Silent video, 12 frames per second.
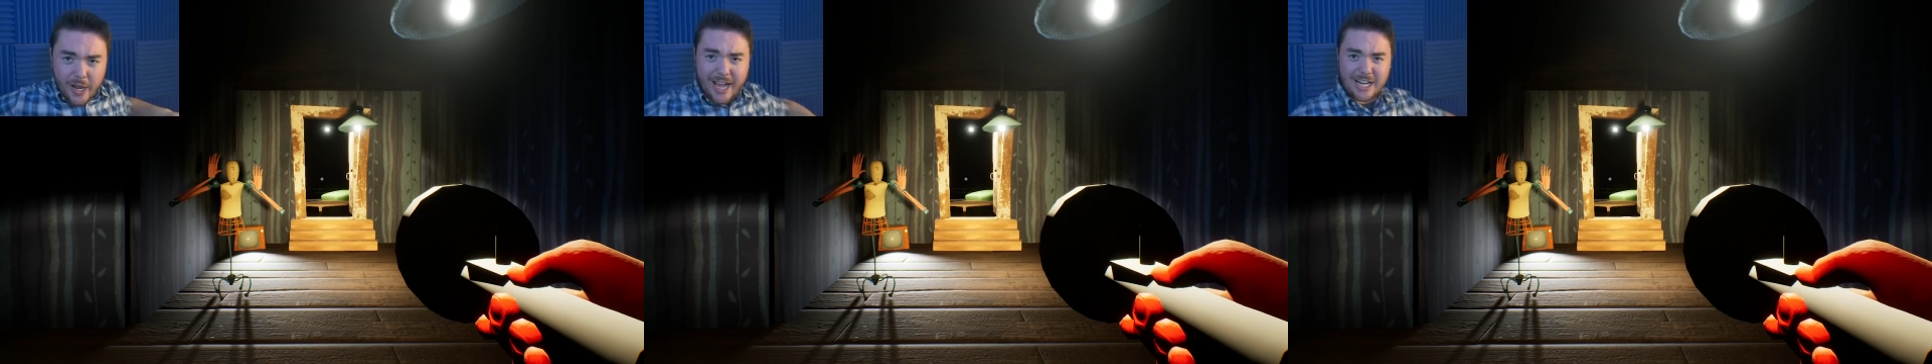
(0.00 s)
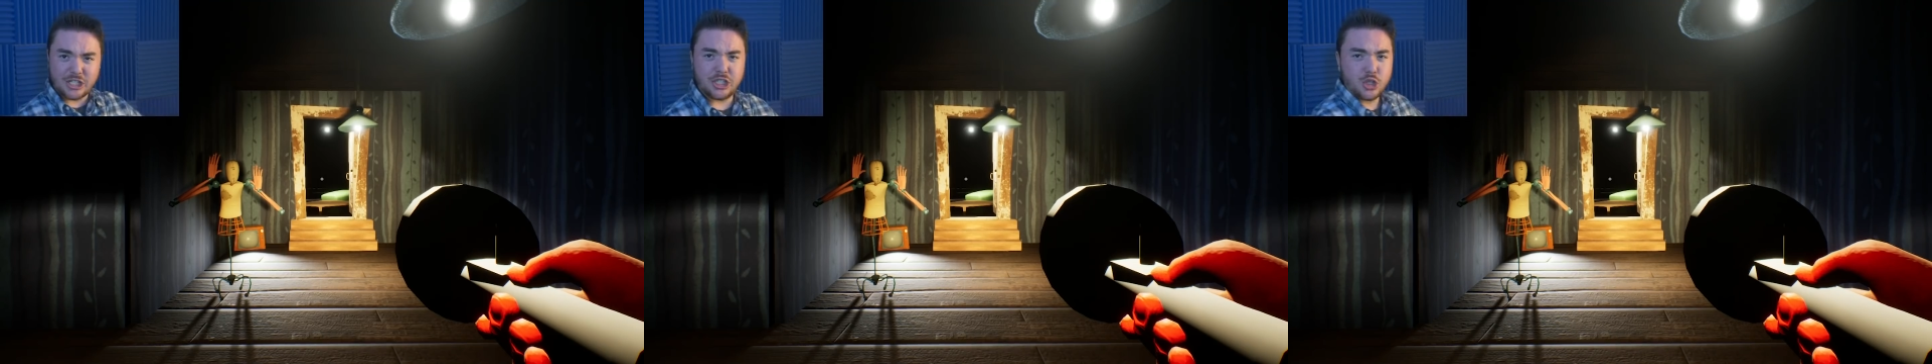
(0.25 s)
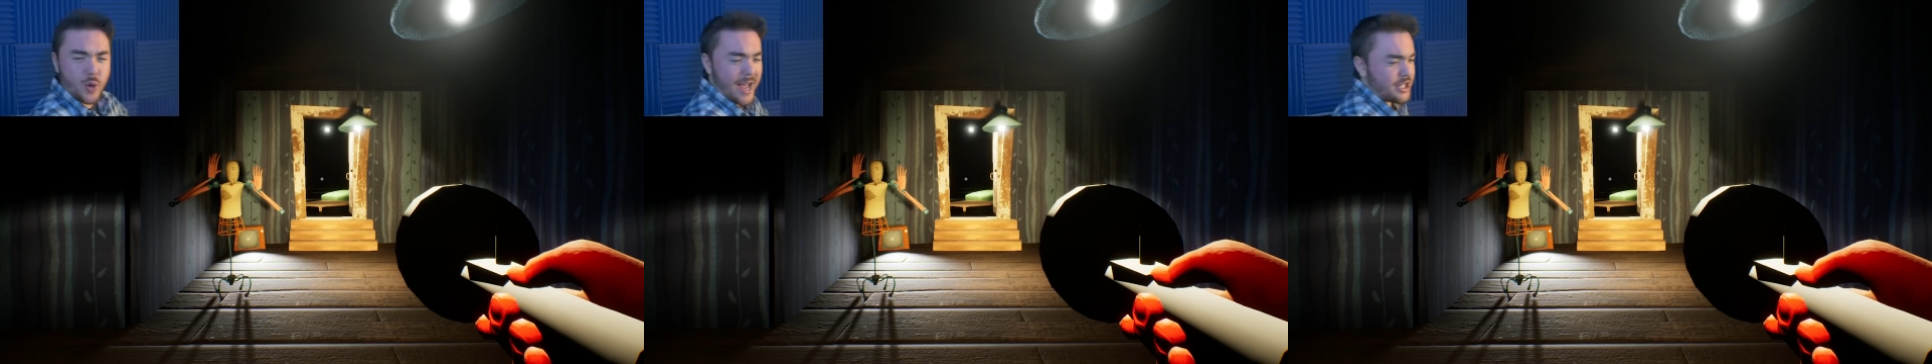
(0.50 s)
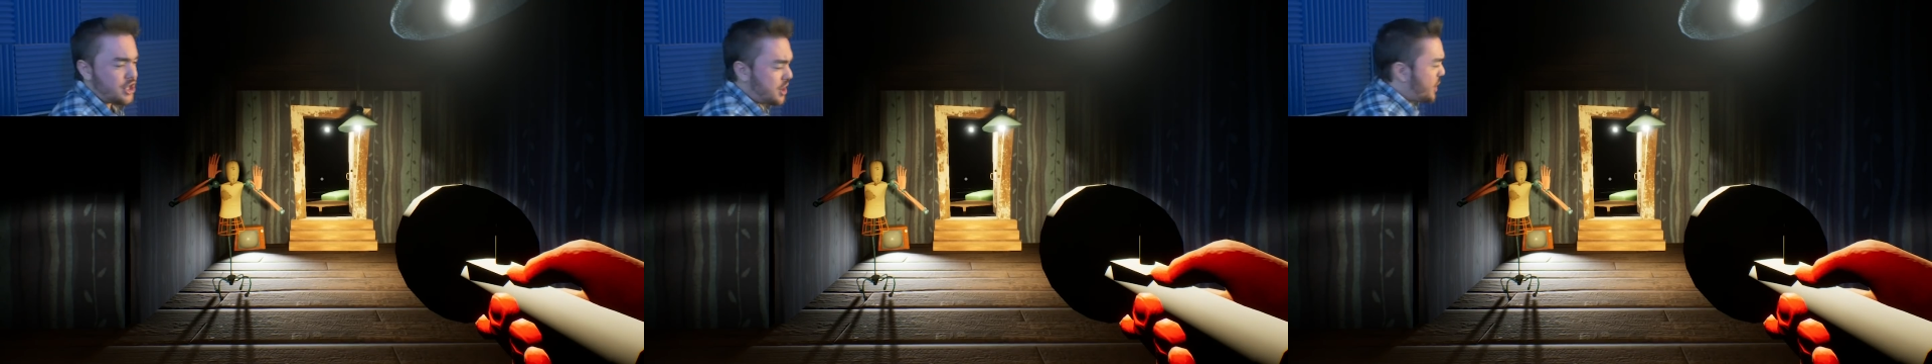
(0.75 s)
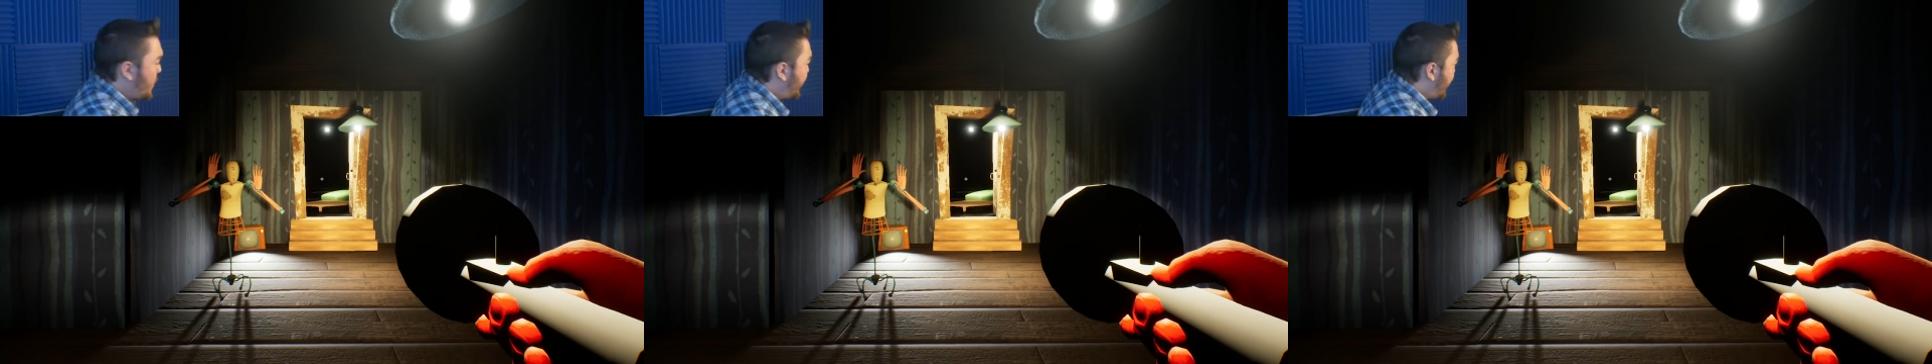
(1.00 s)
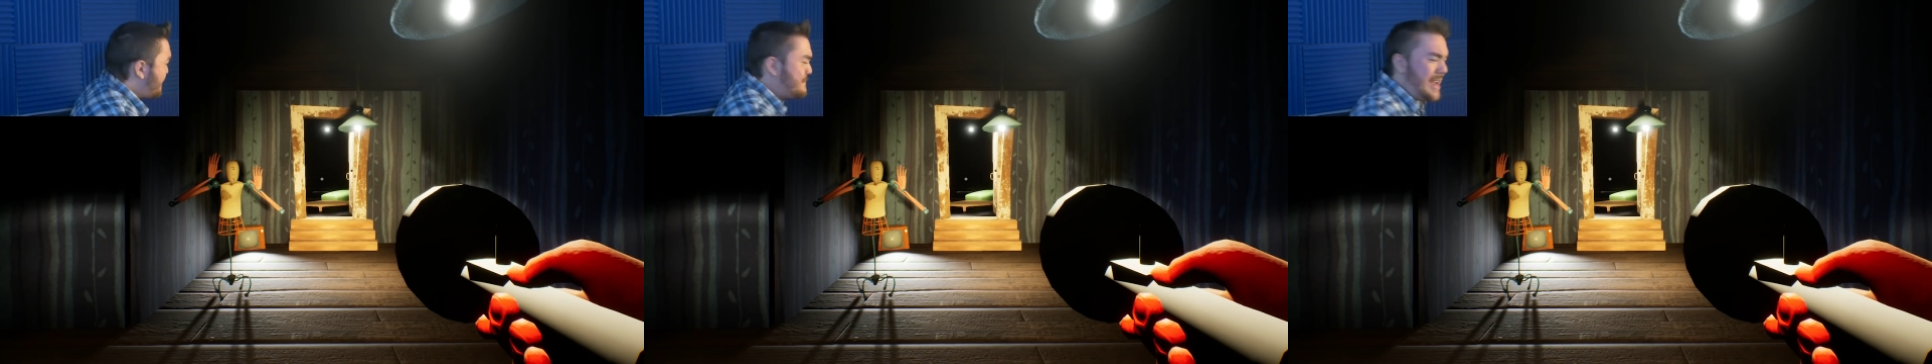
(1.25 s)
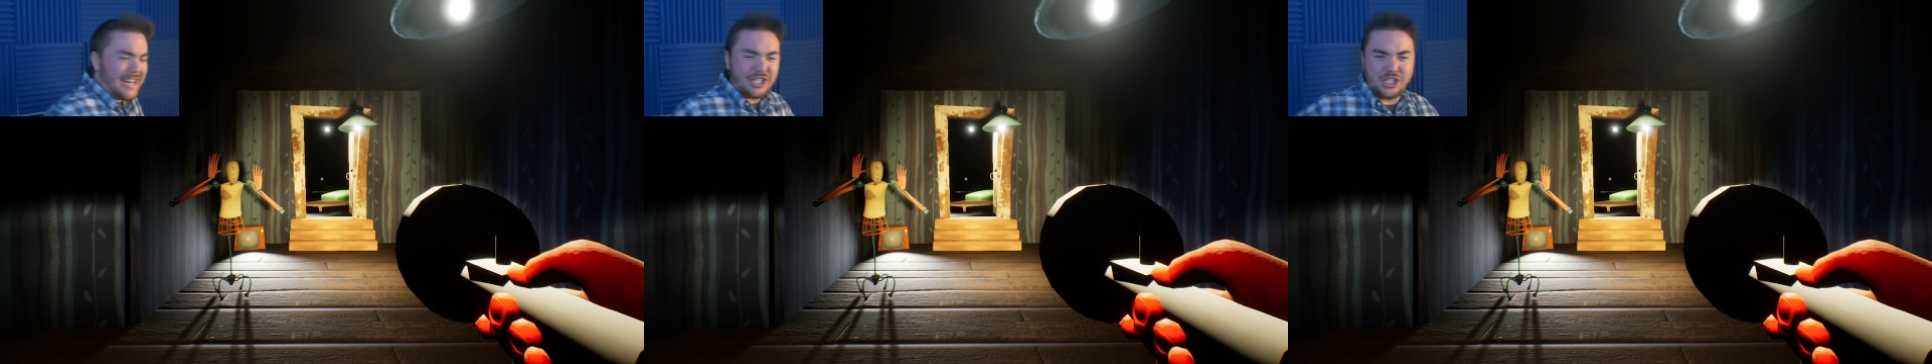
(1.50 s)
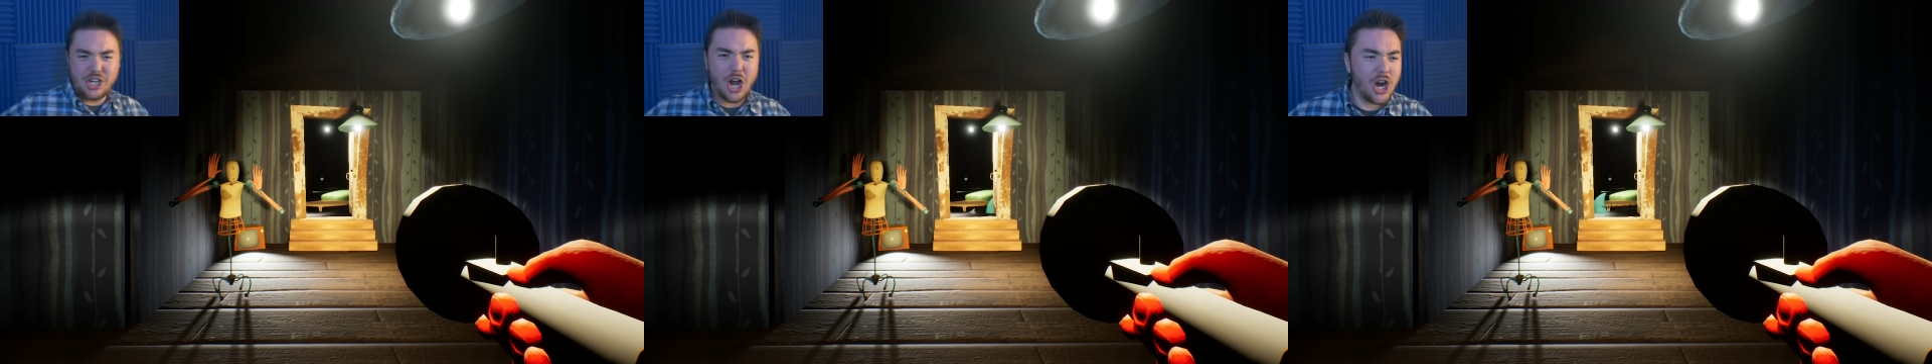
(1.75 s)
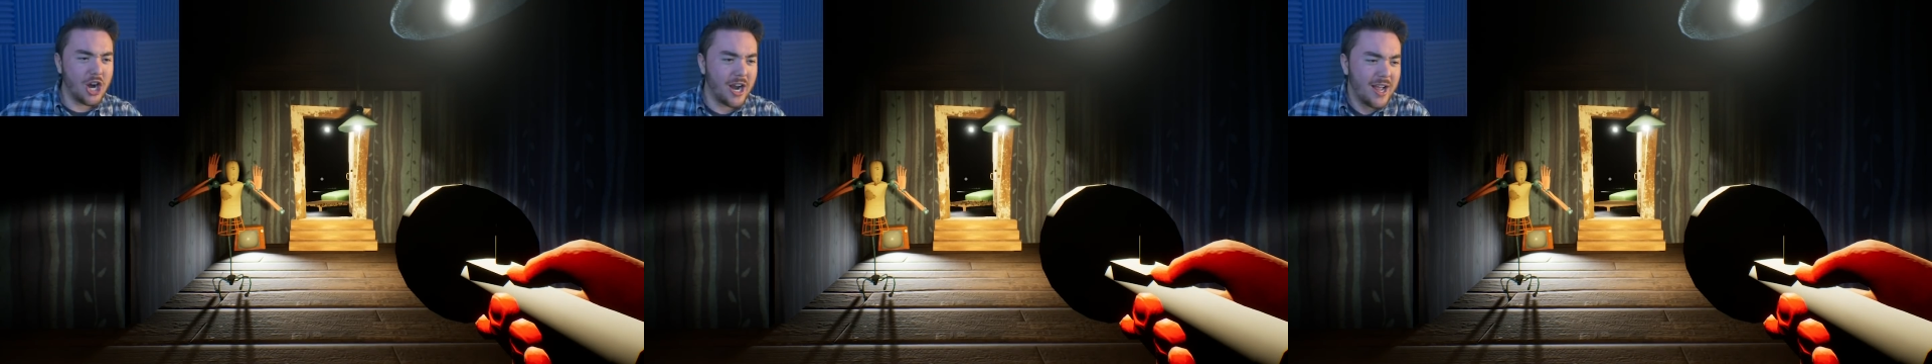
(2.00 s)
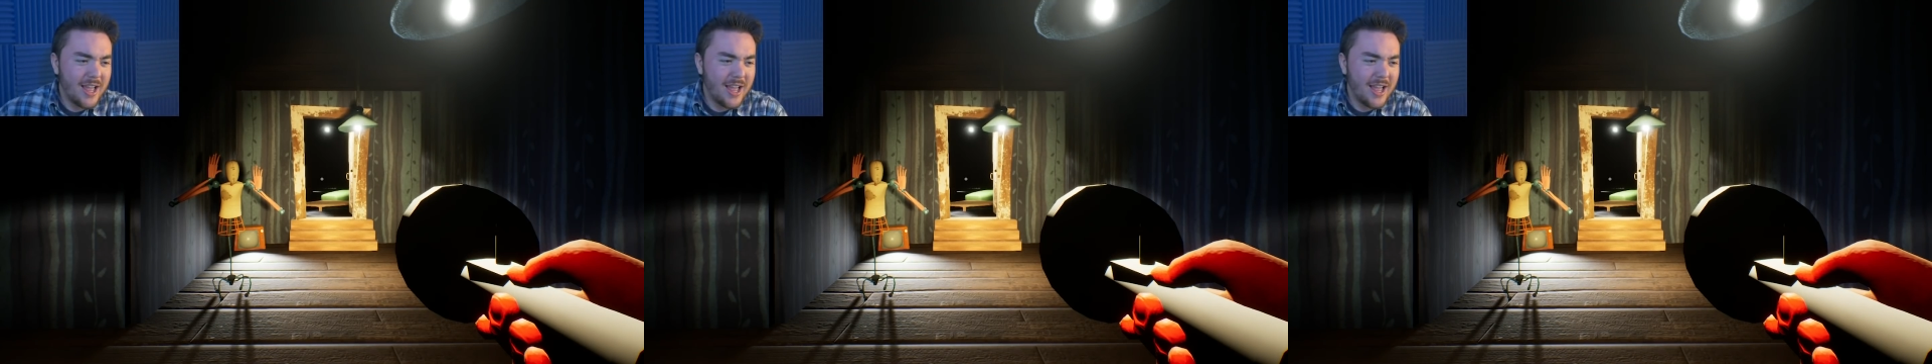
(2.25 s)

gotta stretch, we gotta make sure